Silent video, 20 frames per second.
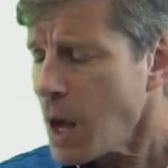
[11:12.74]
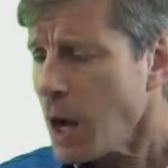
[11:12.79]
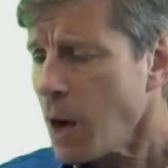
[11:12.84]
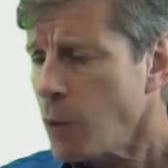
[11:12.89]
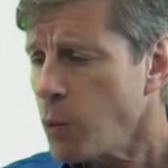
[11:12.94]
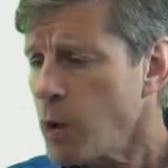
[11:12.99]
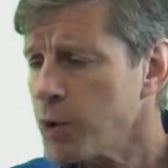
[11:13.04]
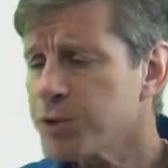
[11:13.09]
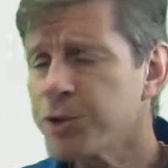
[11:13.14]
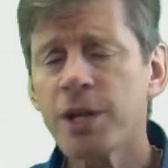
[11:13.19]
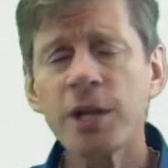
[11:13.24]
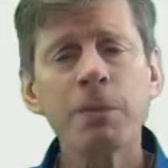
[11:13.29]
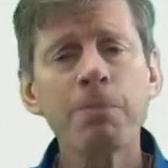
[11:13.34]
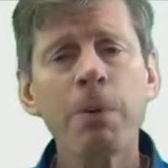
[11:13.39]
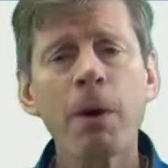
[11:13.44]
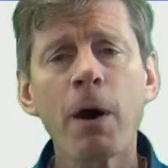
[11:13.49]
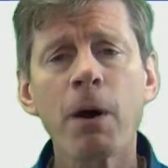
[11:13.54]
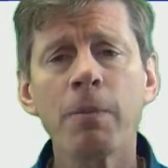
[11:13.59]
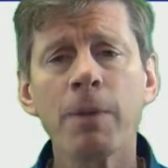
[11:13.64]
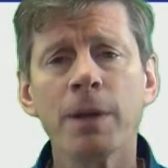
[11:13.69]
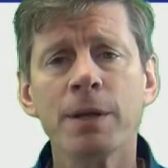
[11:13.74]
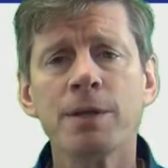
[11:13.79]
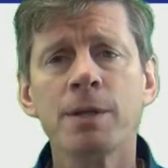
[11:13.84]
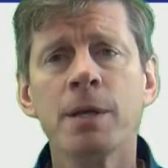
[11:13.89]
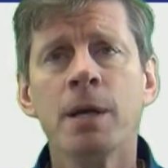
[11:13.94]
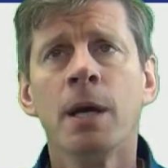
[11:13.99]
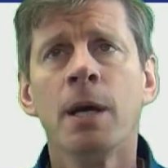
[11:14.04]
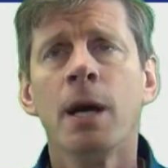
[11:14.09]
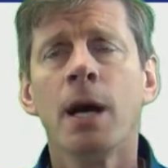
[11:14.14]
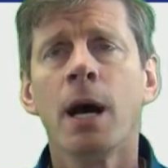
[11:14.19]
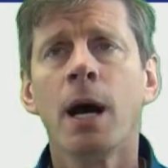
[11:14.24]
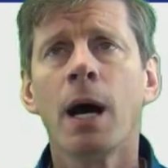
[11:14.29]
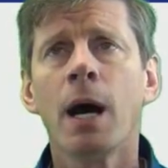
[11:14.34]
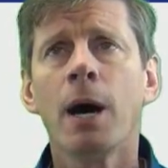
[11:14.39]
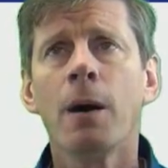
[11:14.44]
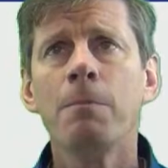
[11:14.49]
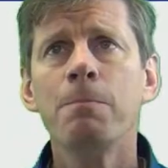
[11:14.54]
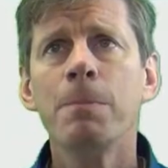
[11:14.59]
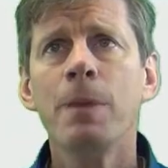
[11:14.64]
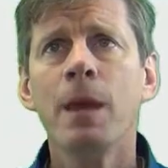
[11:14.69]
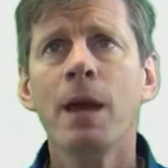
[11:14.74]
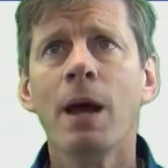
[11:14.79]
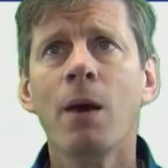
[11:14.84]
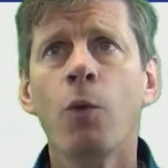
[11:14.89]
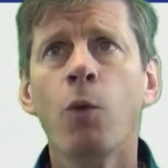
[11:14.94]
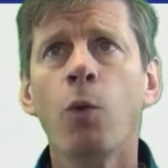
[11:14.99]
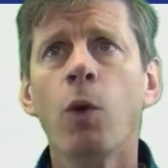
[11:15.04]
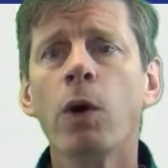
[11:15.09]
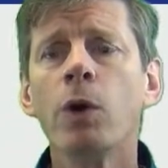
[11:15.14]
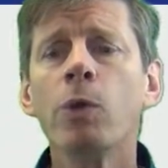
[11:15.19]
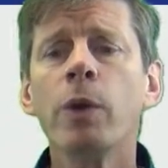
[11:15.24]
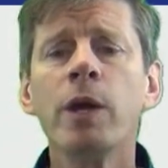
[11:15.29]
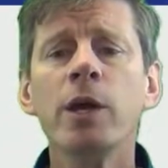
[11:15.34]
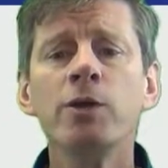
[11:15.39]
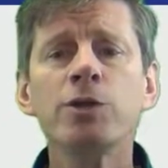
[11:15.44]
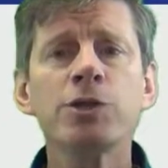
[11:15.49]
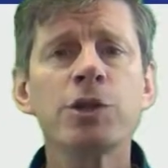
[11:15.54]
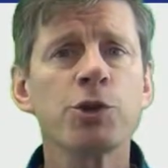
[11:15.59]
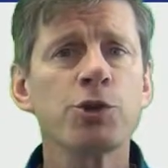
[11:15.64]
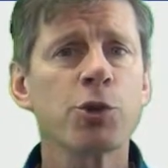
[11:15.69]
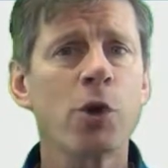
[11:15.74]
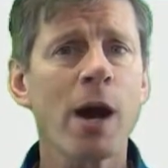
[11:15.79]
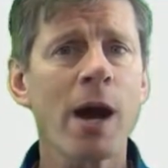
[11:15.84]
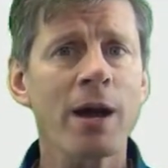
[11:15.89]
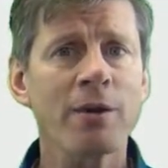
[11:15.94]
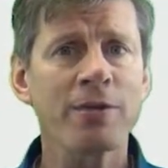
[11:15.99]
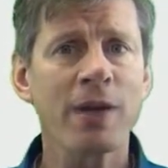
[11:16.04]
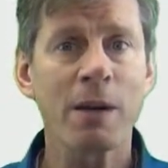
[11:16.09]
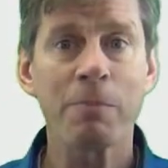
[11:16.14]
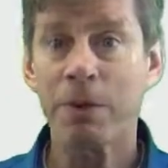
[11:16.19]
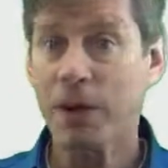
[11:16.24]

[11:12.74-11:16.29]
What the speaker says: with the departments, what do we use to track that?